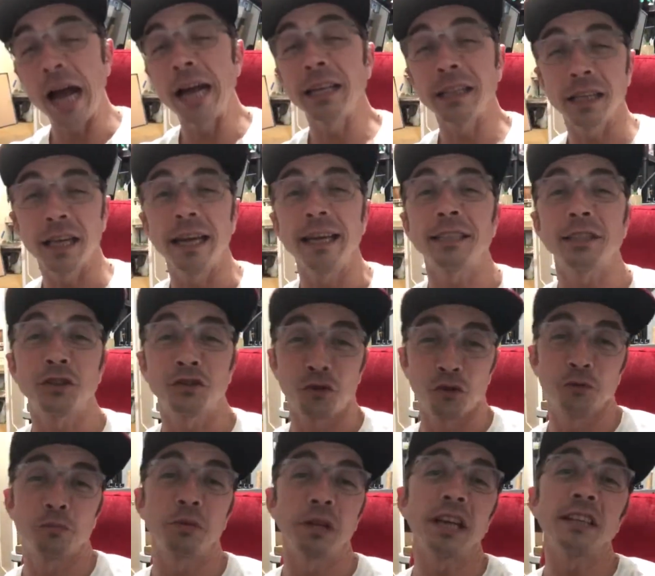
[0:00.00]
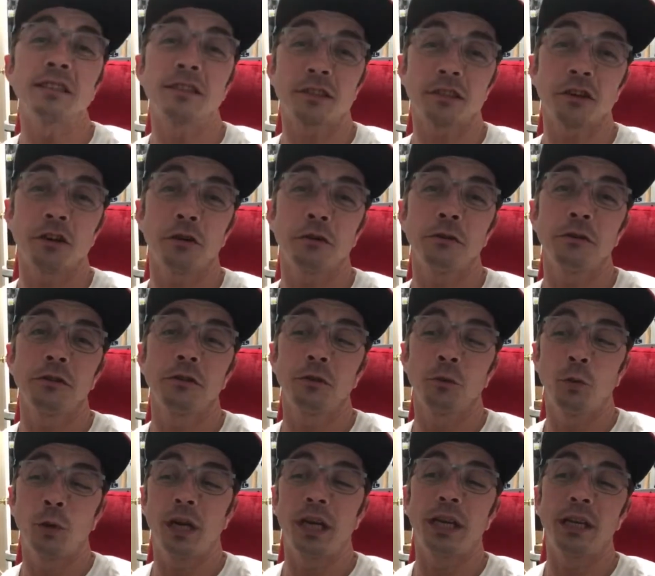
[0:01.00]
liked Drew Bledsoe
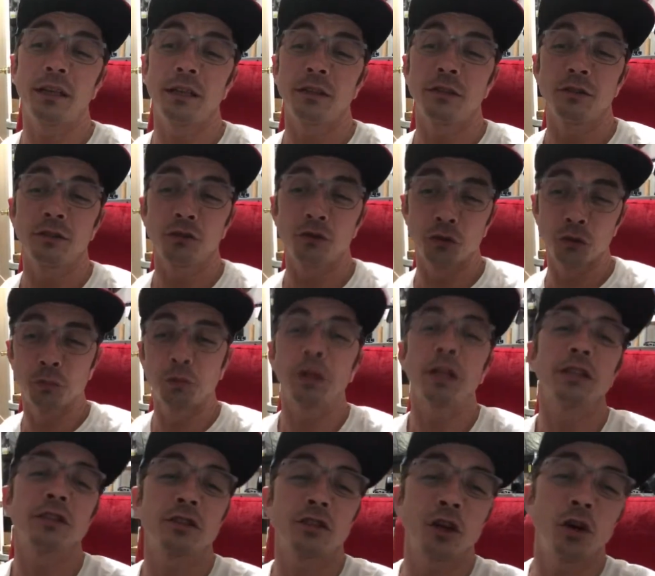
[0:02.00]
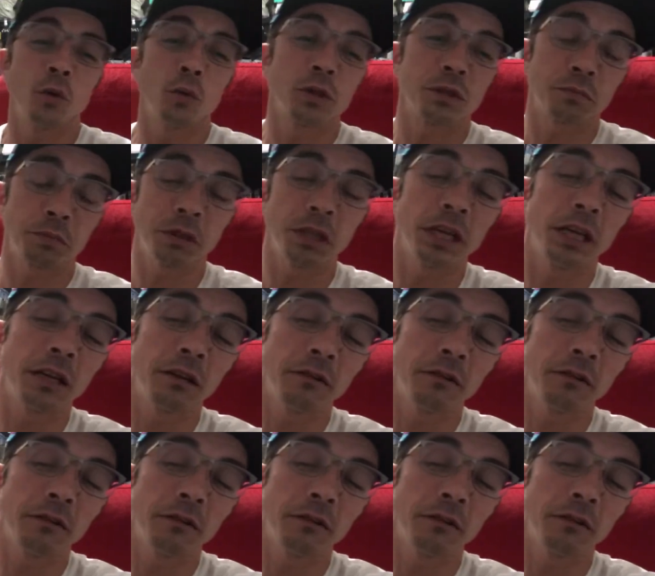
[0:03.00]
when Drew Bledsoe was playing